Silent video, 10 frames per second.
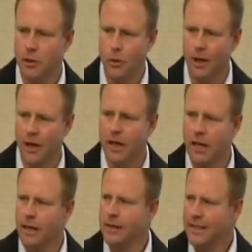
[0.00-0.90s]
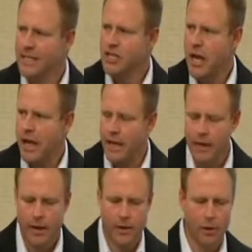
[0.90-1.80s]
I'm like, so,
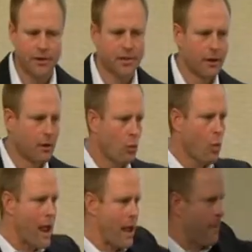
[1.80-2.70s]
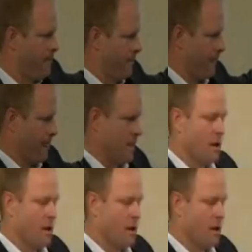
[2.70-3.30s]
TJ. And all of a sudden, wham!